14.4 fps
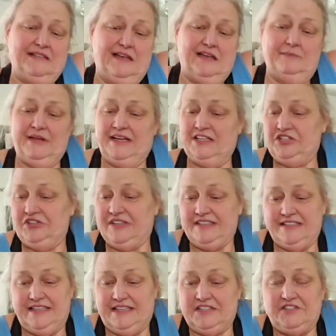And as you can
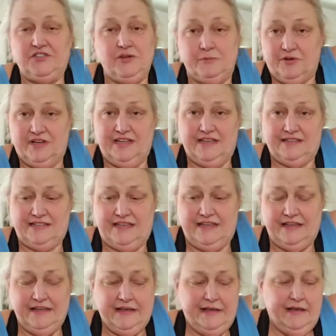see, it's super easy.